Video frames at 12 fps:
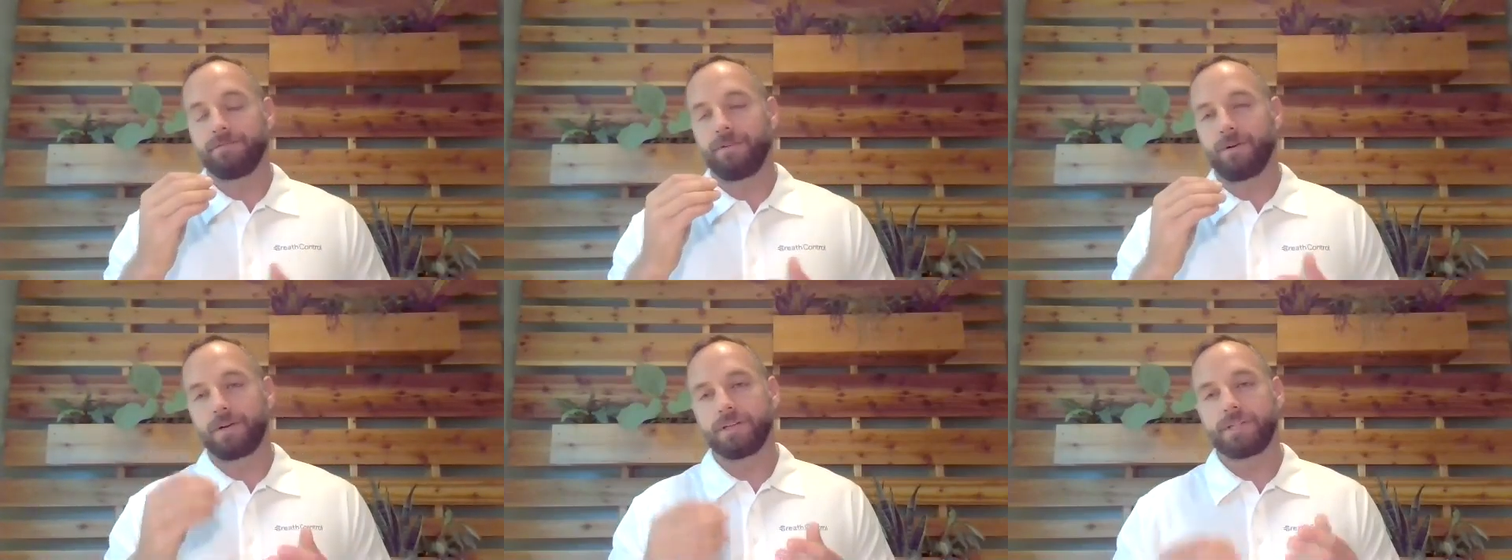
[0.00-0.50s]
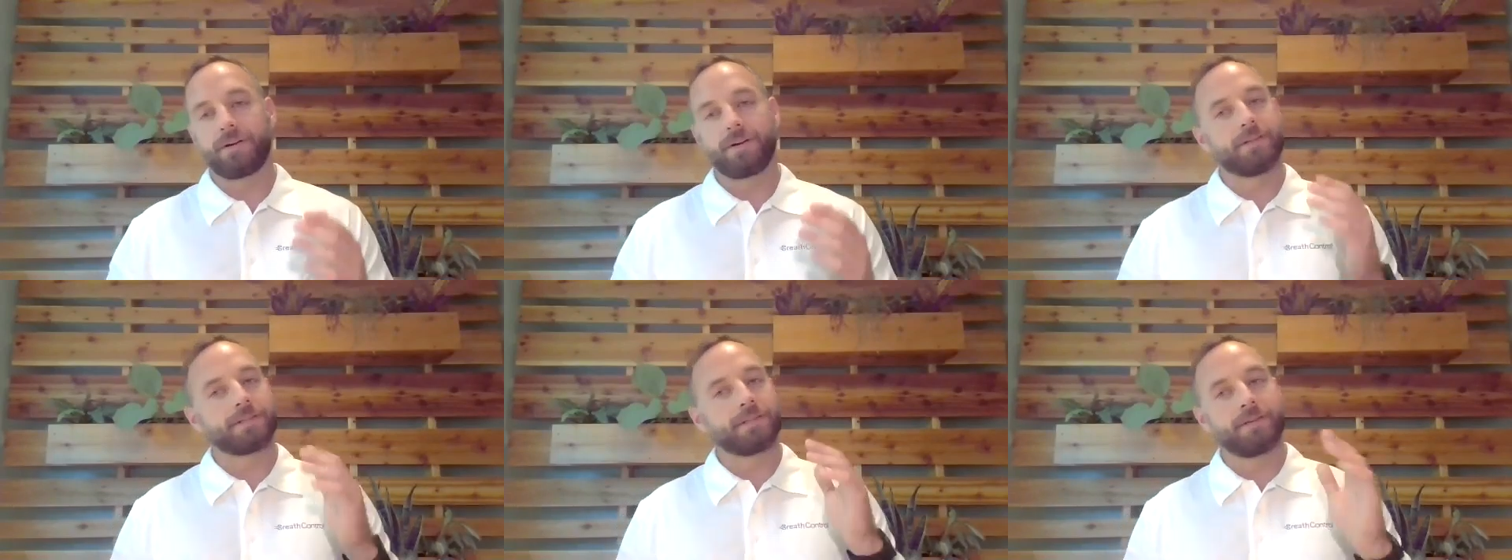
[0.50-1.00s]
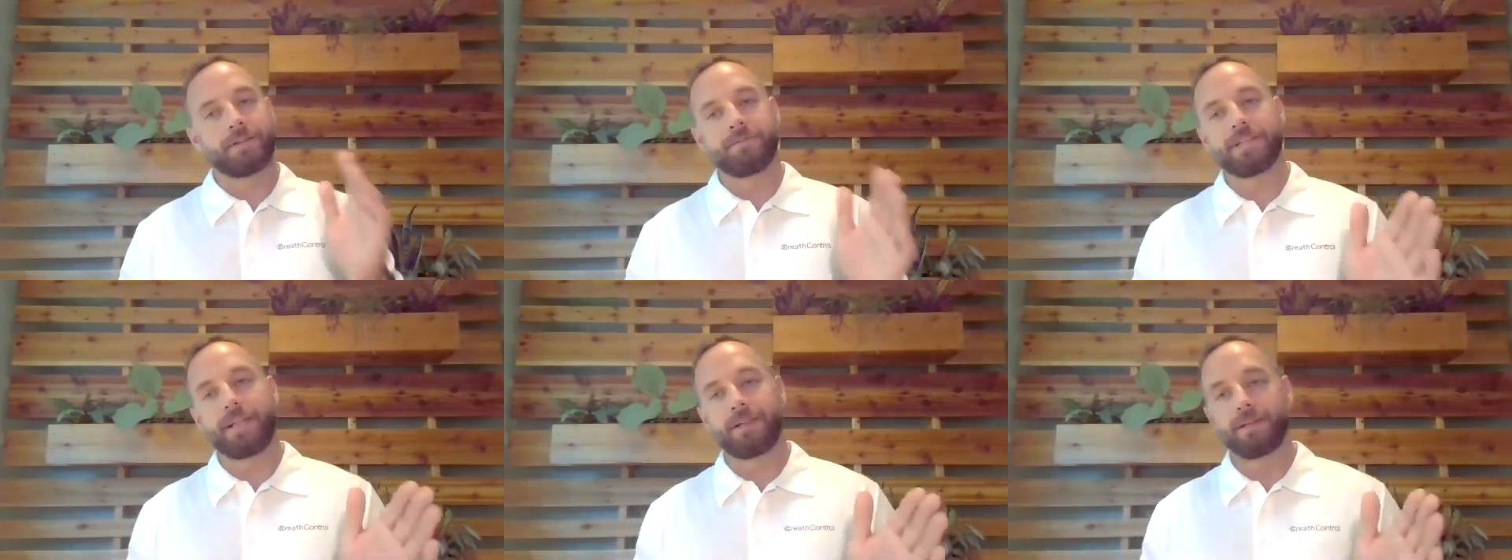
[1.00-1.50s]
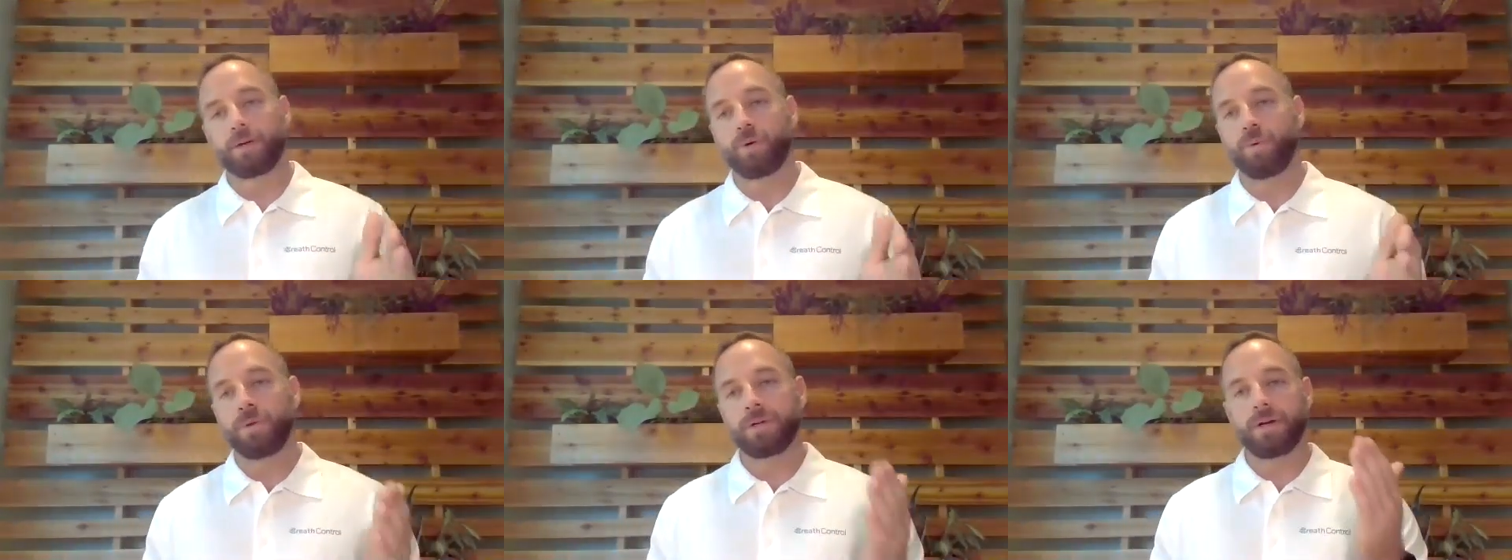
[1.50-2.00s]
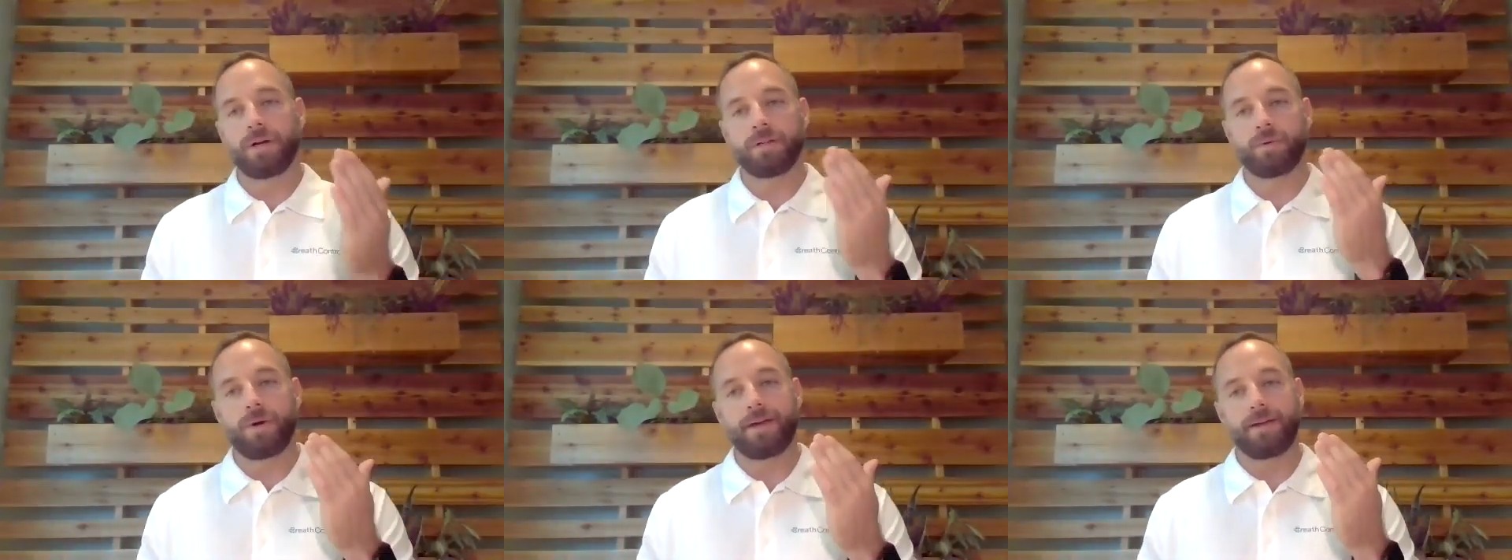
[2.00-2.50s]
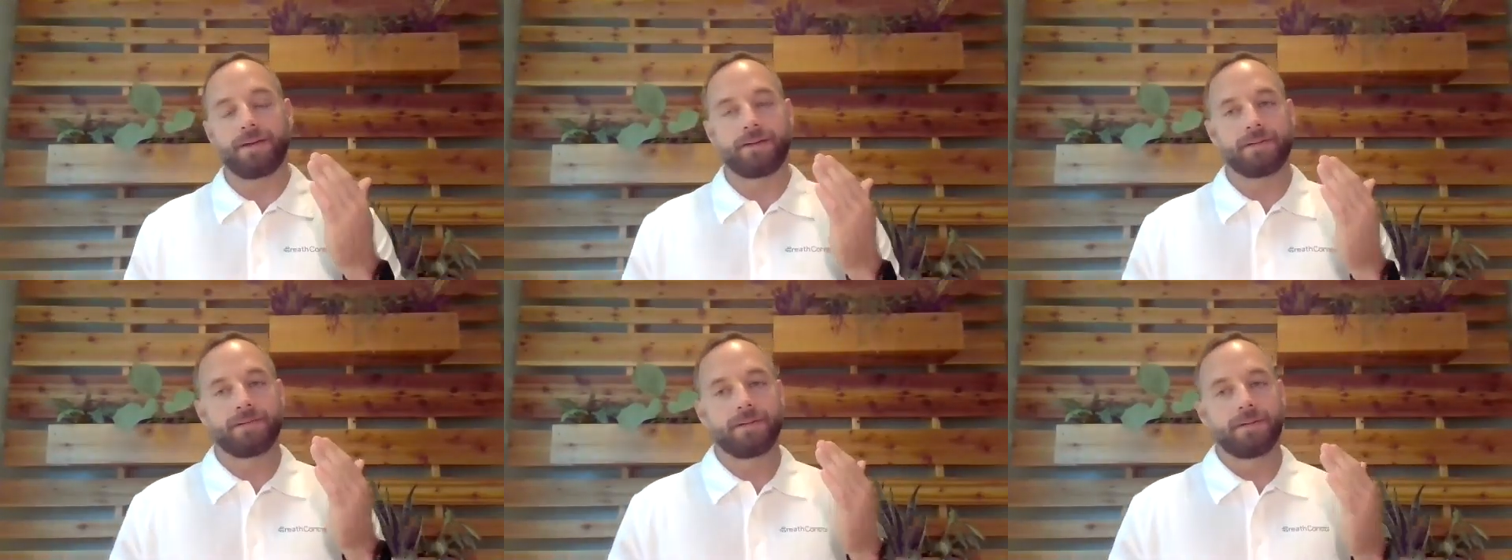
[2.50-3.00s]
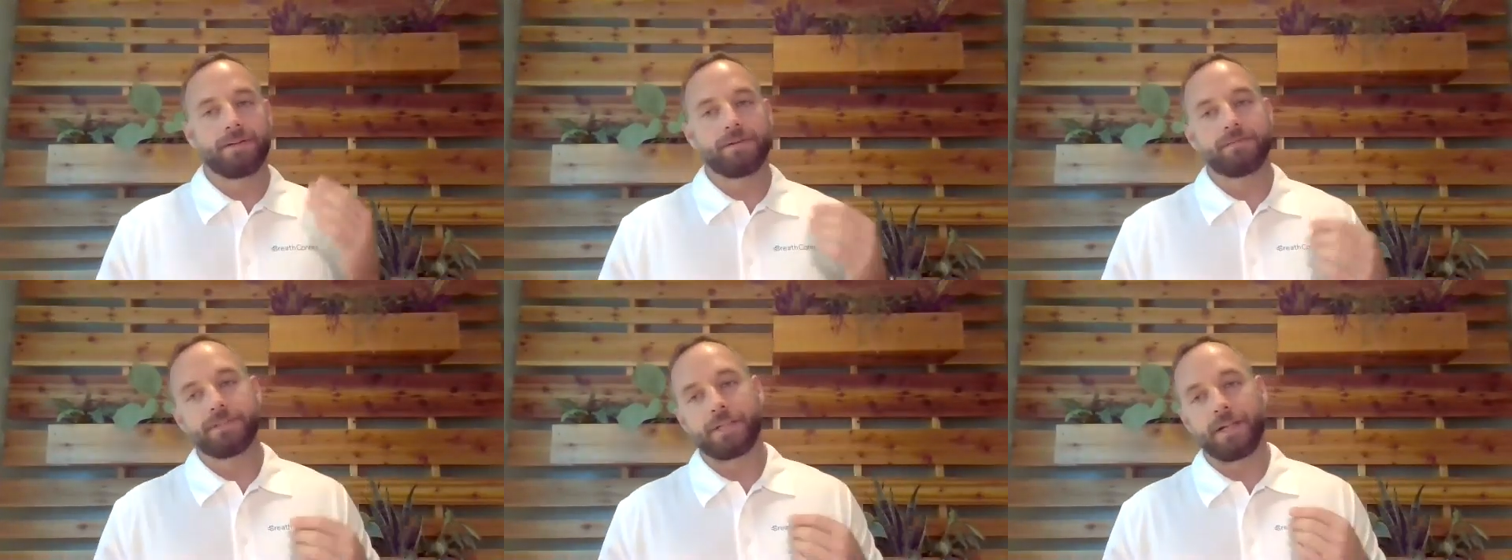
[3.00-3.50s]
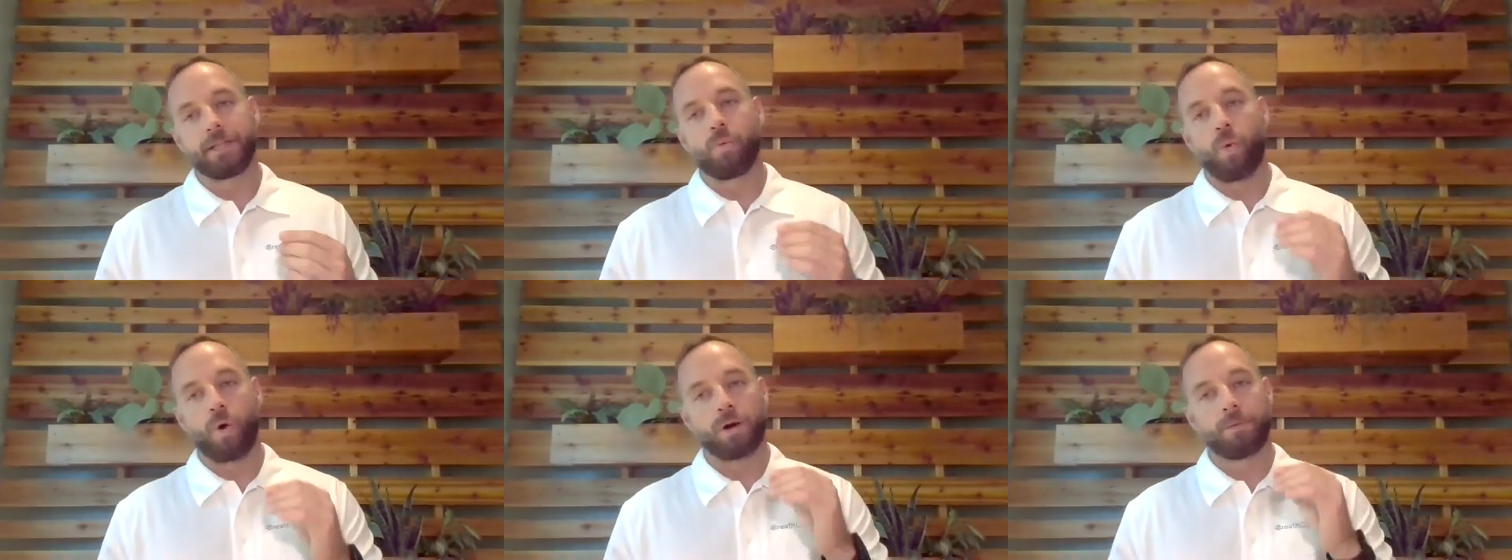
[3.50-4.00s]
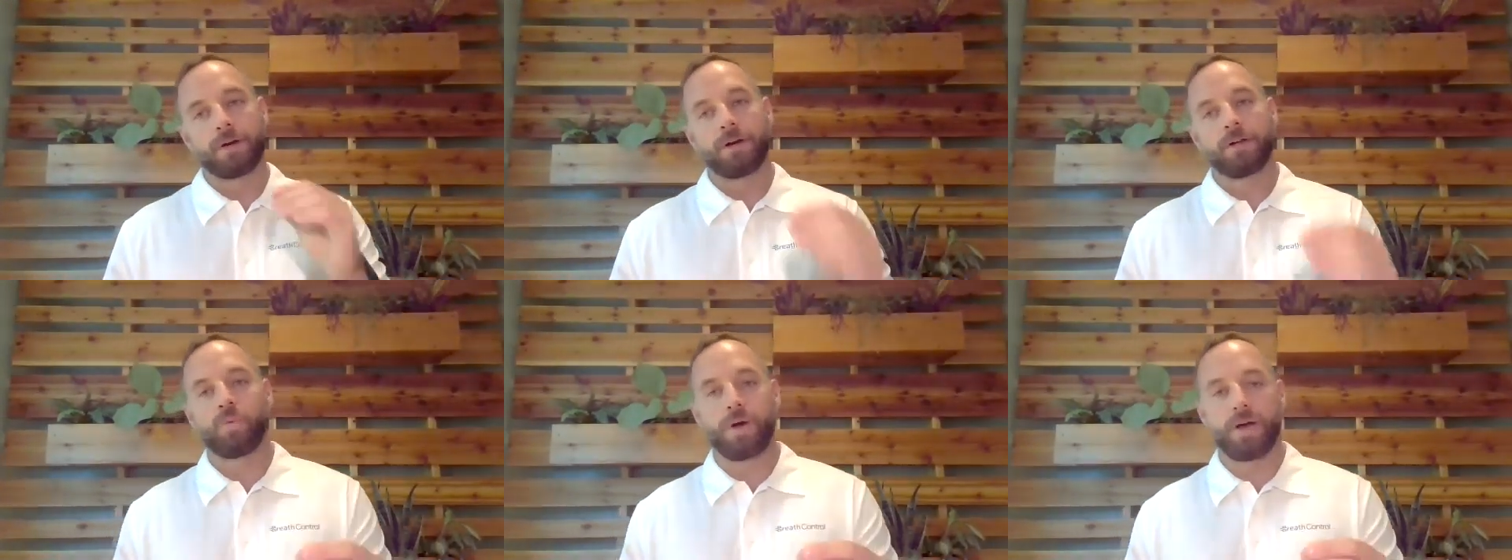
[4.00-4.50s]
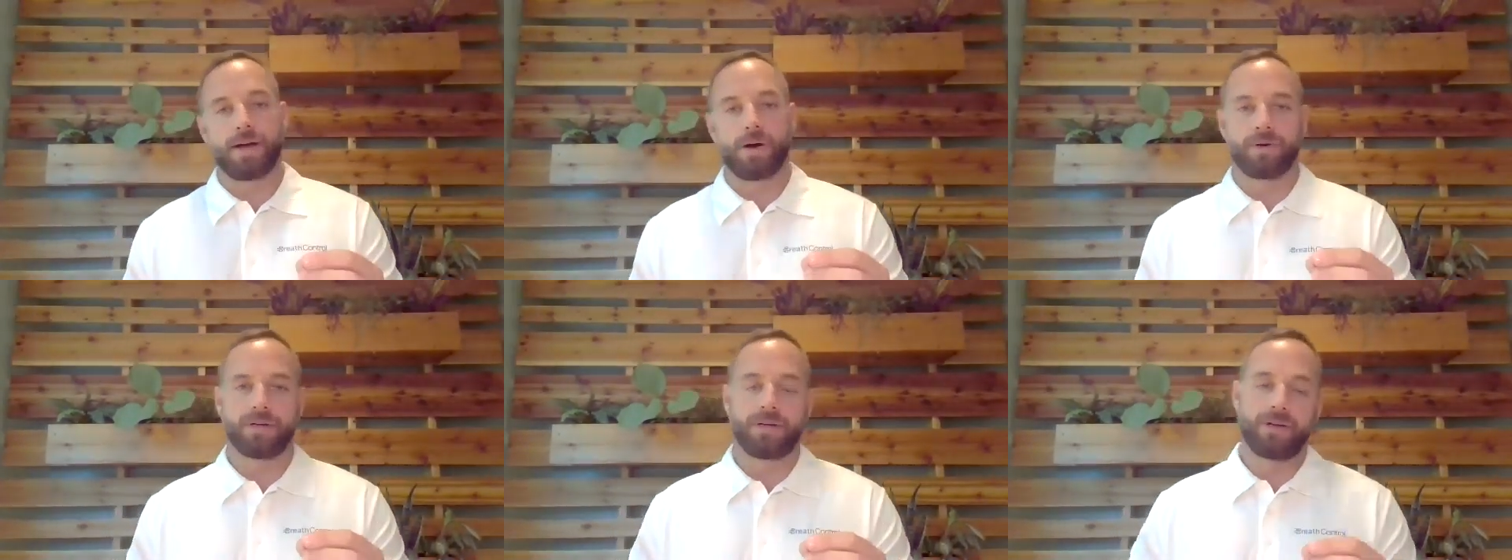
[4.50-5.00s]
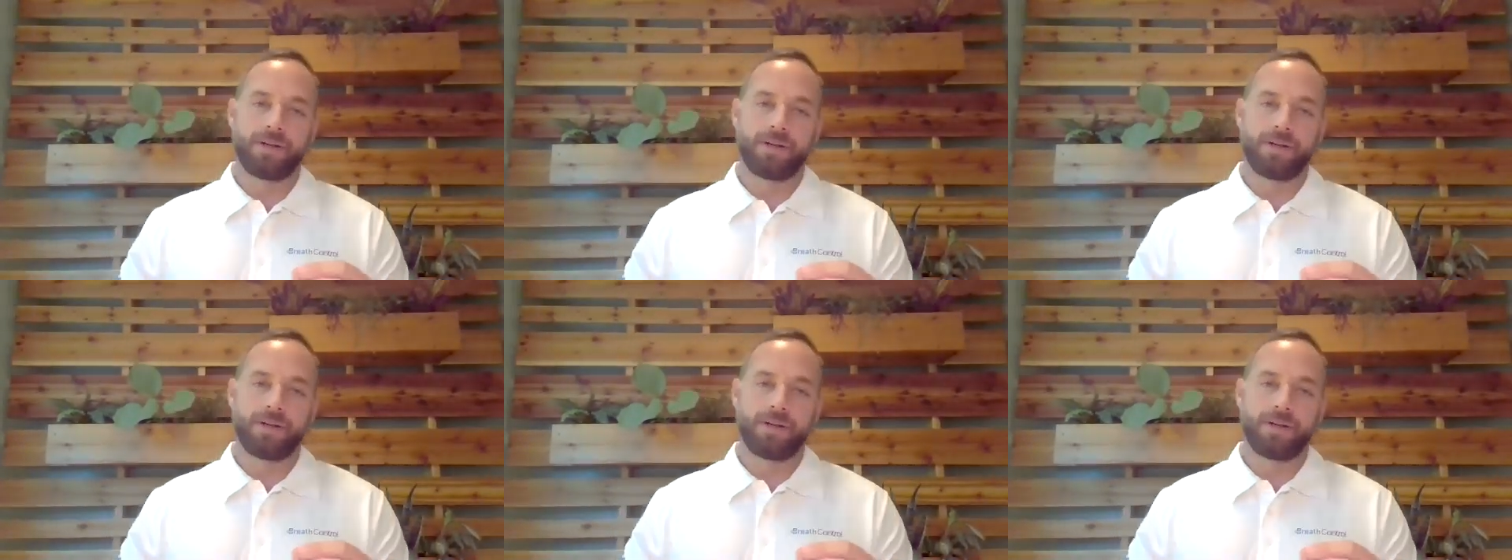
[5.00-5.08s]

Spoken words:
Focus on it. It's a little slightly cooler on the way in, slightly warmer on the way out.